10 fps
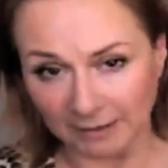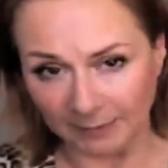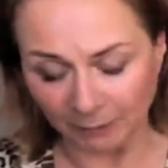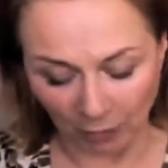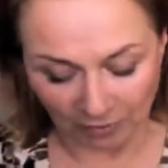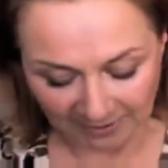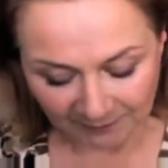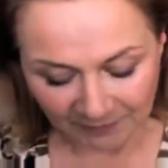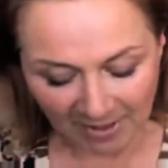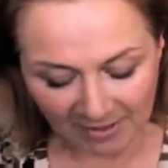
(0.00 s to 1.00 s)
gloss.
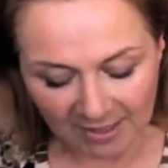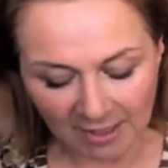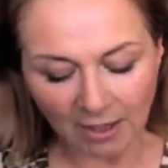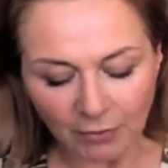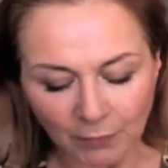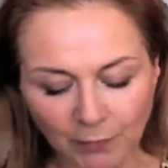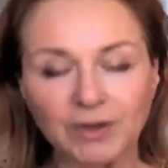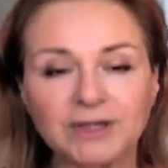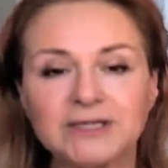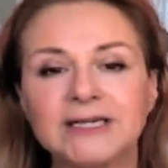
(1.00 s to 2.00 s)
The other
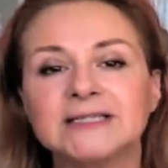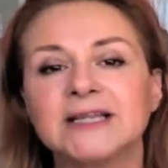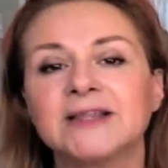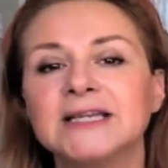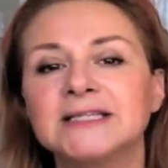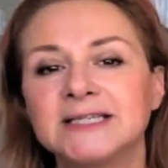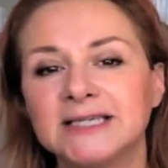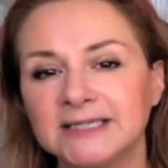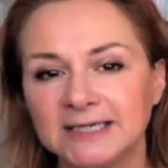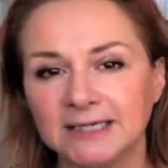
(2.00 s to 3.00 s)
product is the
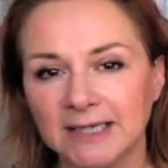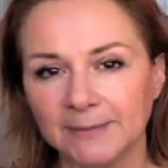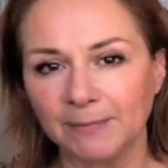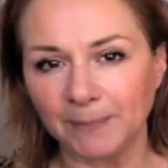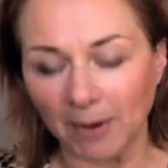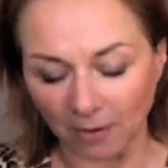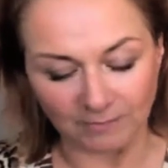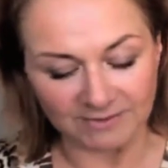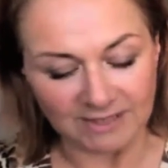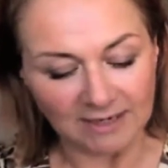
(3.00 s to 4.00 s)
Tinted Lip
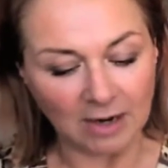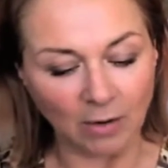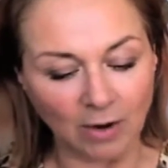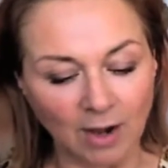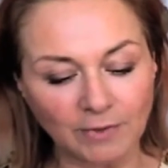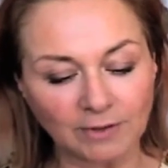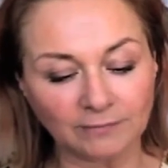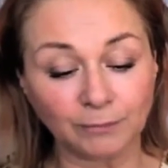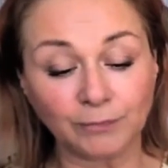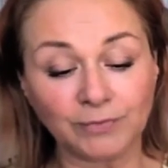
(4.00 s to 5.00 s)
Balms. Now,
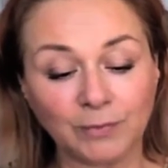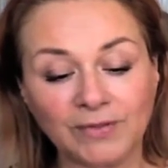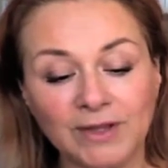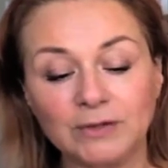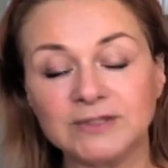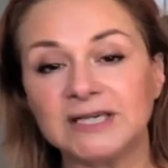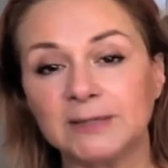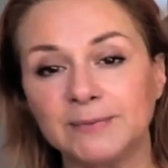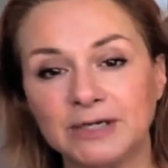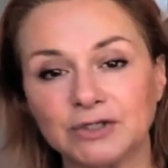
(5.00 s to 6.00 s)
the one that you see in the
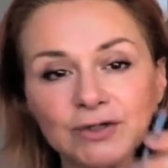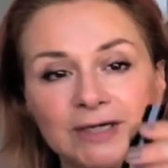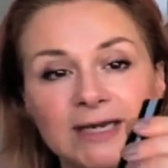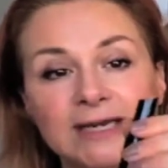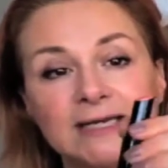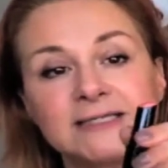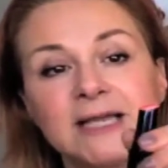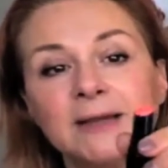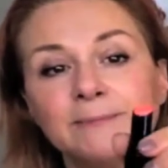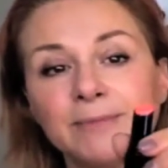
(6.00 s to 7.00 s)
picture is
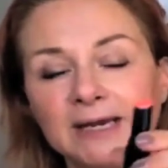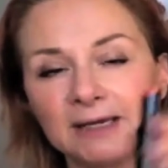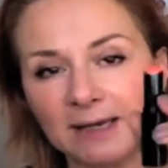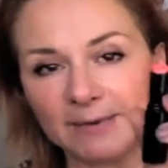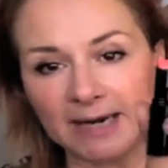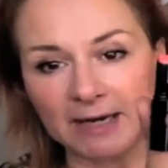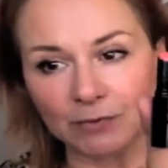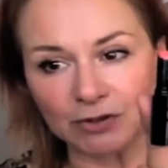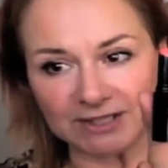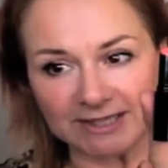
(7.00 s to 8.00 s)
Pink Lemonade, which
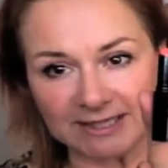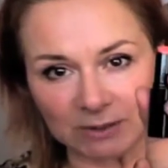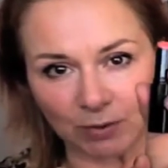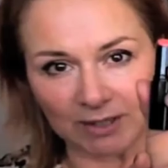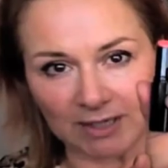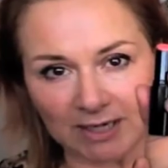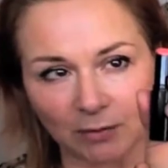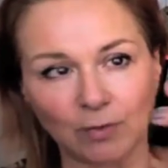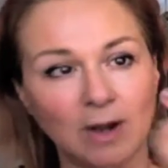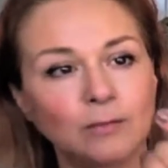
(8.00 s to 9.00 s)
is this one here,
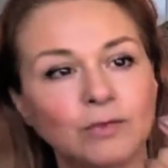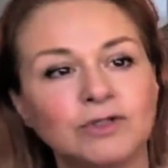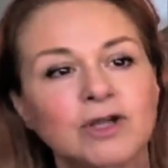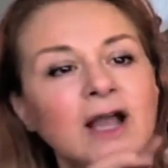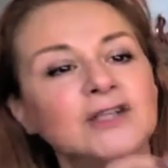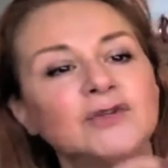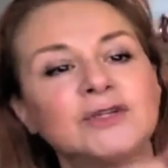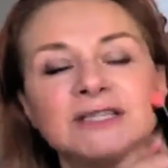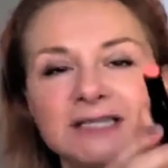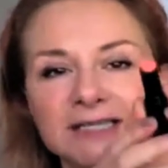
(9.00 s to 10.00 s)
which, as you can
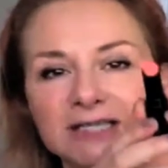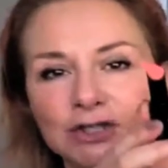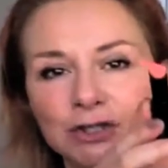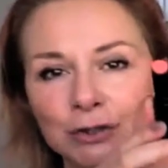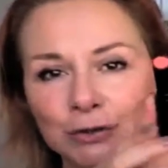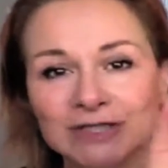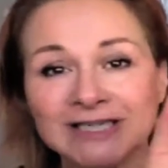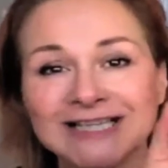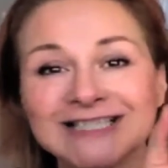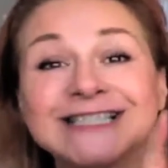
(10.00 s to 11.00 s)
see, this is used
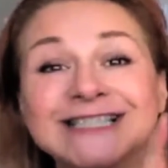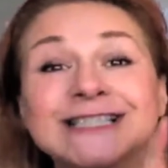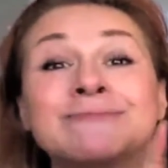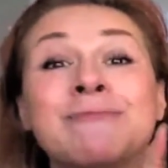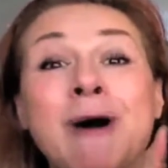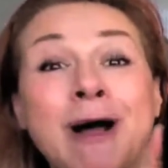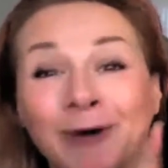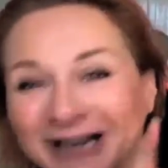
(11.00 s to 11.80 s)
because this is my one.